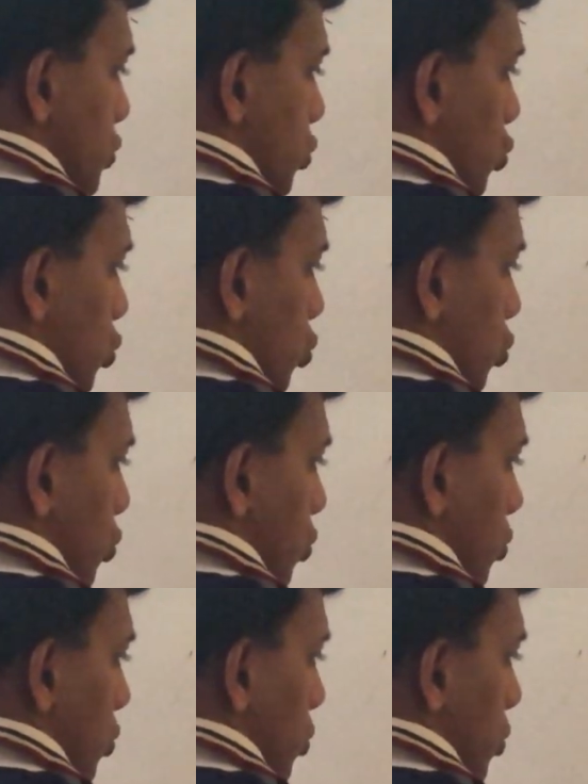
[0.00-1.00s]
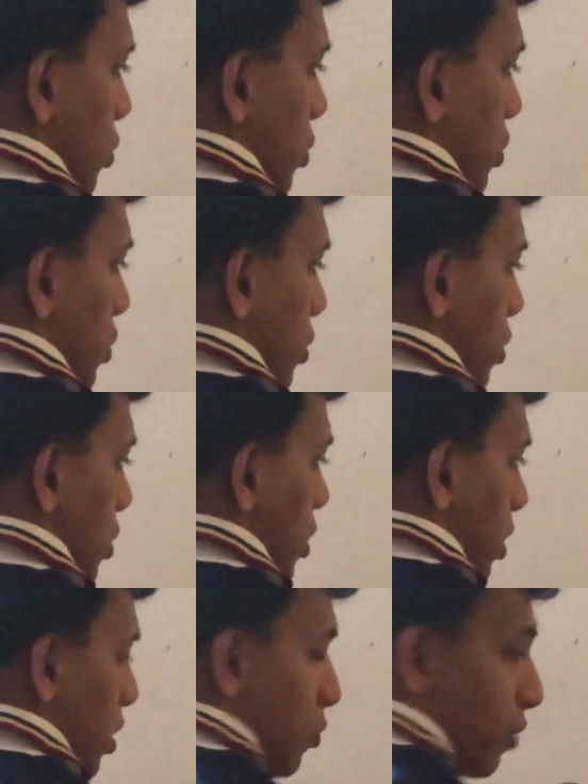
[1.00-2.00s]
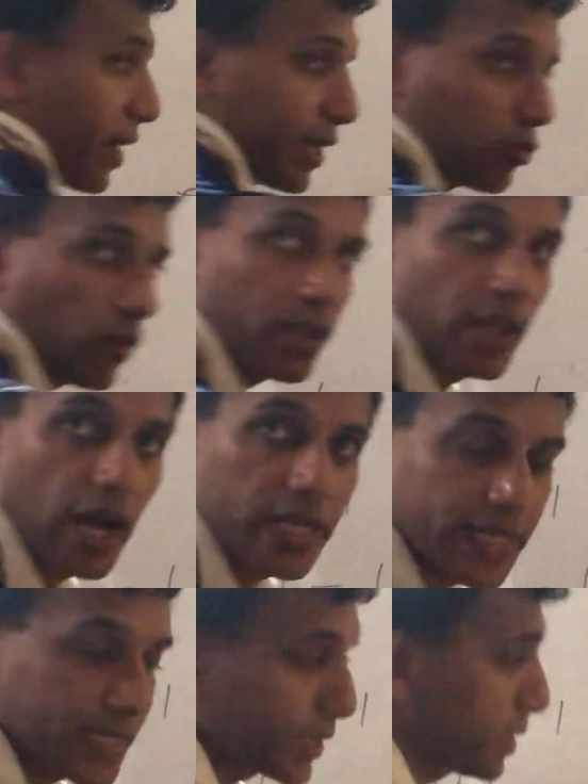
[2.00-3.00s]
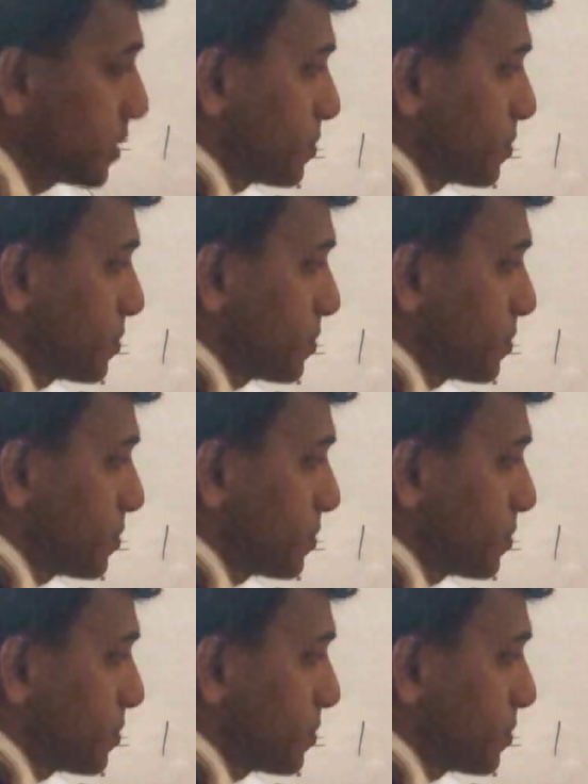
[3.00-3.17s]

2. Alright, what the answer?